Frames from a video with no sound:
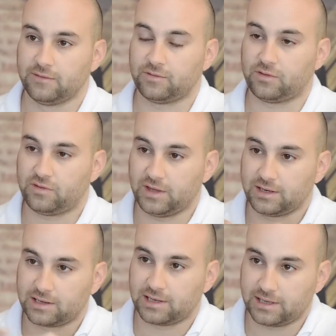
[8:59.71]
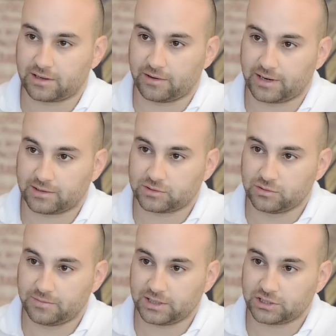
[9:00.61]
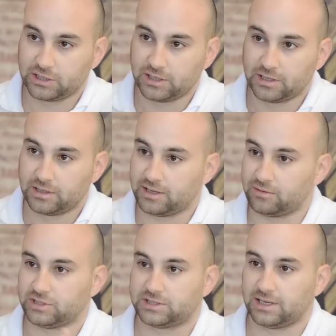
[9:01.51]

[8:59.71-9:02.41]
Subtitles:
If you thin clear coat out too much, it'll just